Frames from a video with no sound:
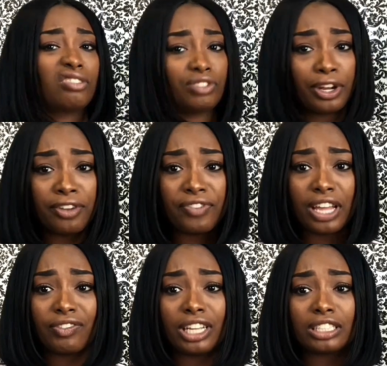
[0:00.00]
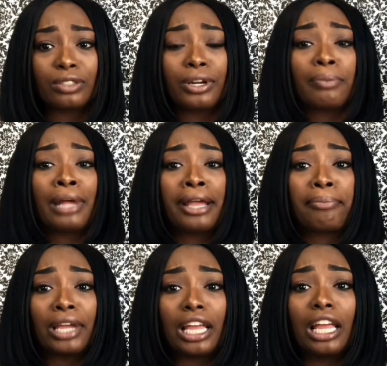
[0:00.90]
If you're a fan of Instagram like
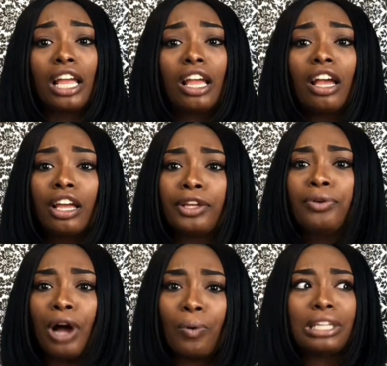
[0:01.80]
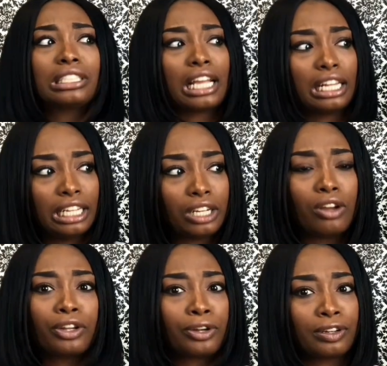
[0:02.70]
me, you always like click
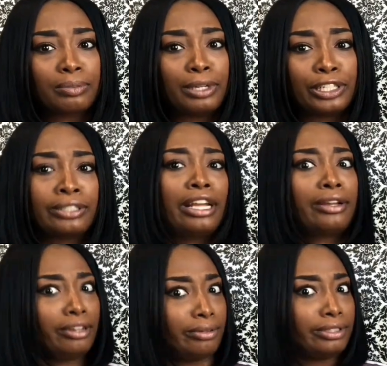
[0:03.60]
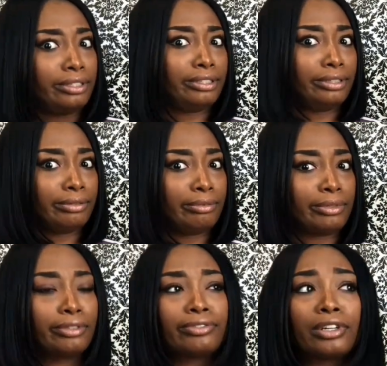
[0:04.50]
on the girl's picture and like, oh, where'd you get this
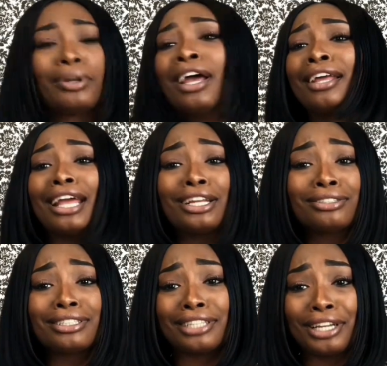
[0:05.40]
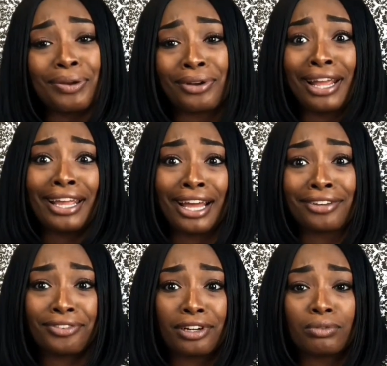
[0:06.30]
swimsuit from? They usually tell you where they got
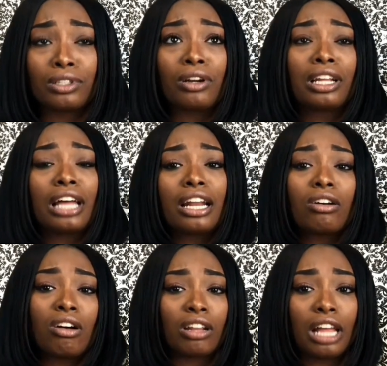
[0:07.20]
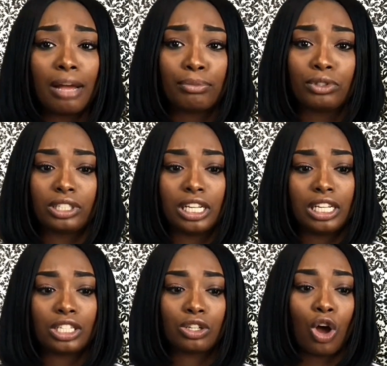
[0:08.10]
it from. So a lot of online
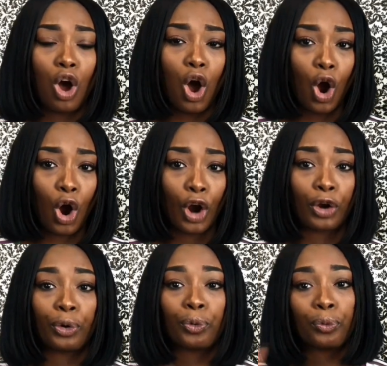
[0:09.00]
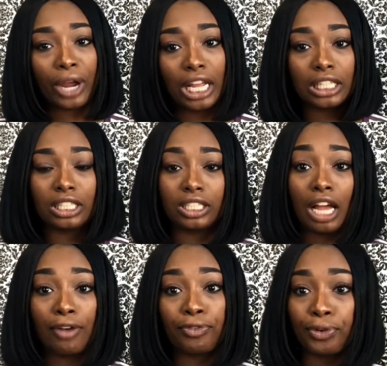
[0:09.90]
boutiques are great to
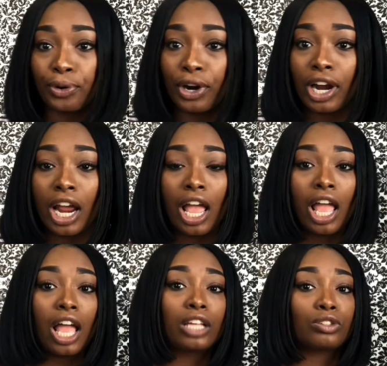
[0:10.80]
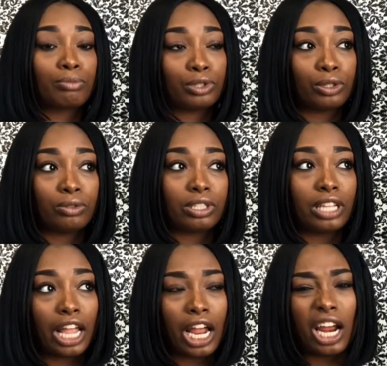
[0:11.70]
shop for swimsuits
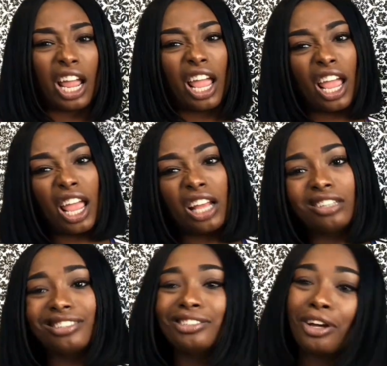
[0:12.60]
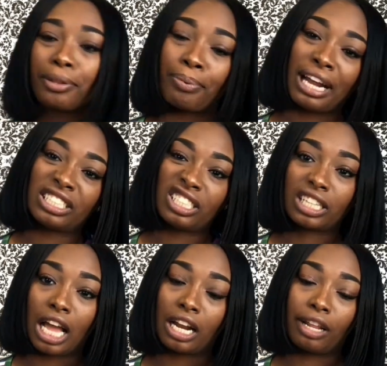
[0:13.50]
there. And, you know, the price just
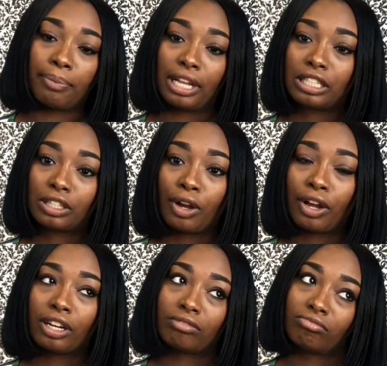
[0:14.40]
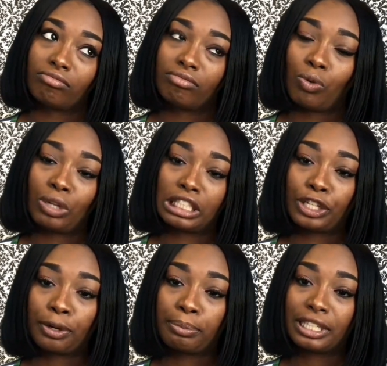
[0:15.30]
kind of depends on what's
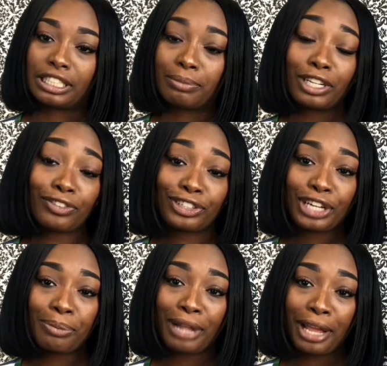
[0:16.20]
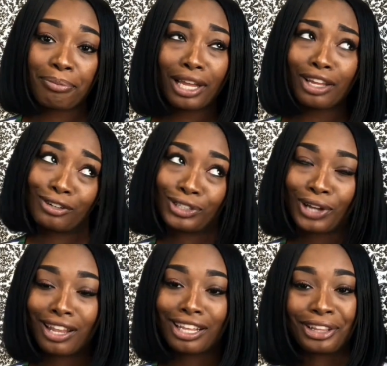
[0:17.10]
in your budget. But if you're cheap like me, you'll
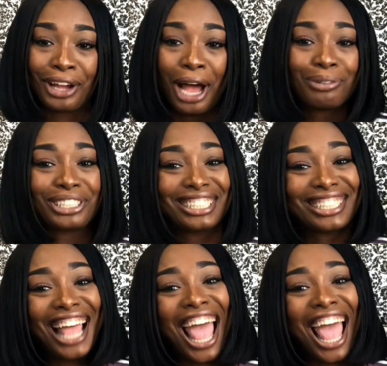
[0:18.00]
try the other options.